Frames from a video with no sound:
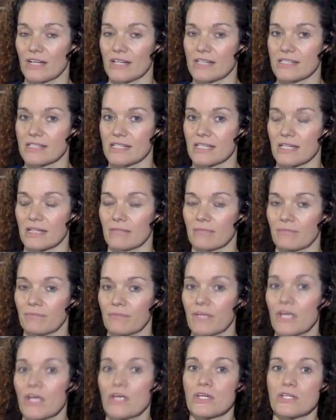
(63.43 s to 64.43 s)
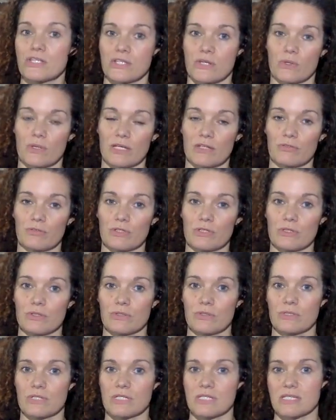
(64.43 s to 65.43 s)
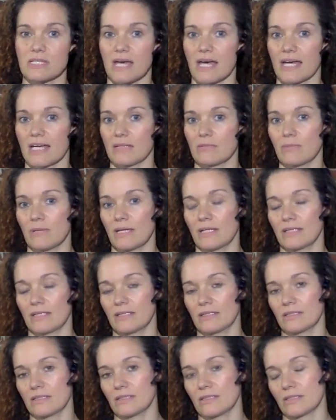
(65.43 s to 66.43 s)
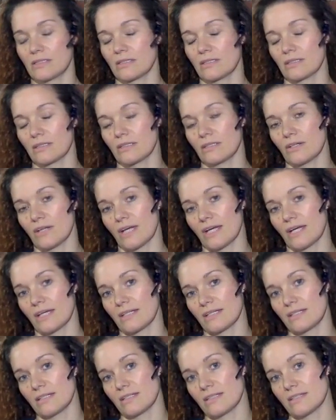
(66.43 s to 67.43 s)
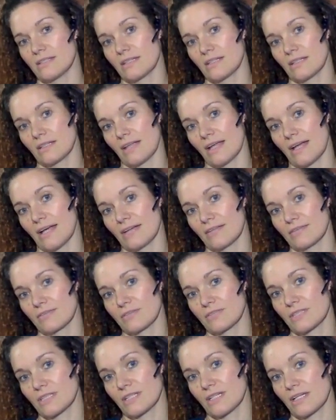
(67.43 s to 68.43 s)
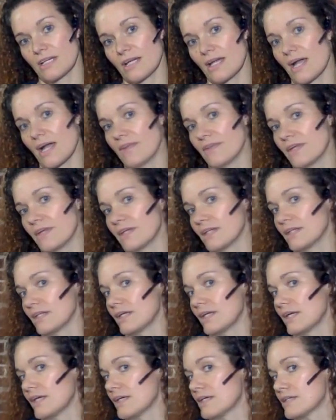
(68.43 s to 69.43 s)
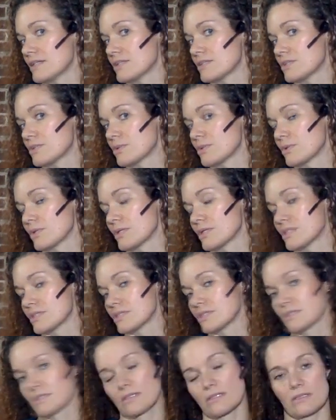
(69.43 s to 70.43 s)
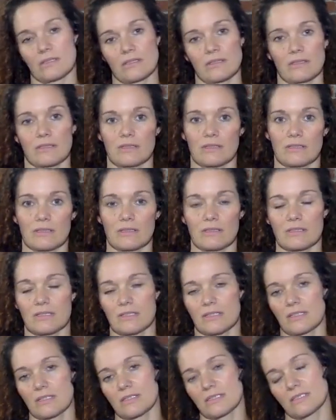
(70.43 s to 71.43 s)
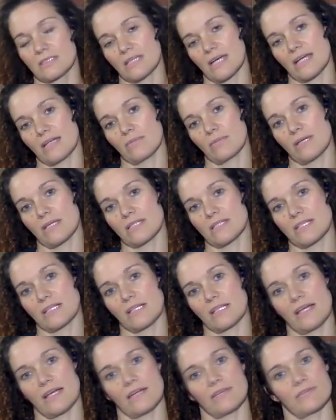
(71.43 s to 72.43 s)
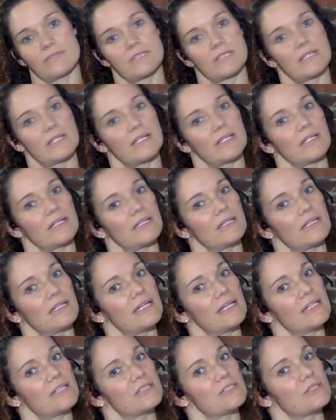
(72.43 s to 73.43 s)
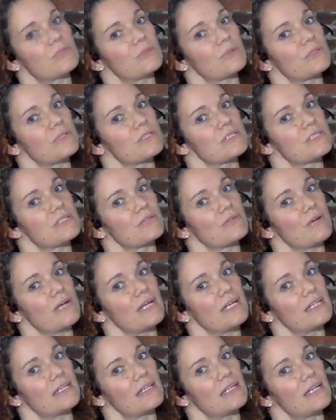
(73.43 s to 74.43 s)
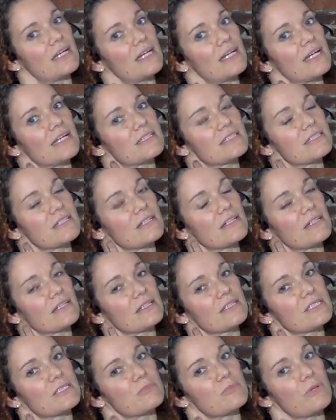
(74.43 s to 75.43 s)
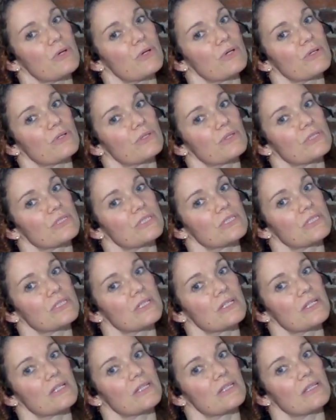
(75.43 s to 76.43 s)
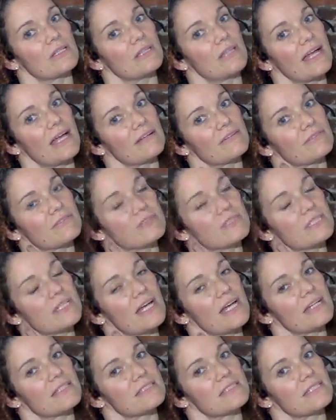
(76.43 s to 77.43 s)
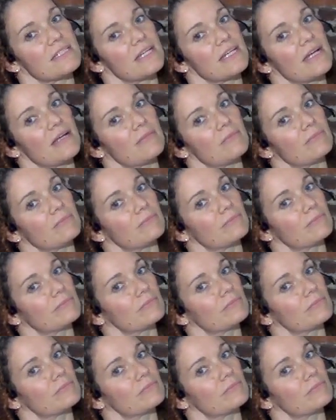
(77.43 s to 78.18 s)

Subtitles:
SCM. So if you side bend your head to the left and then gaze towards, side bend to the left, gaze towards the right, it's going to expose the left SCM.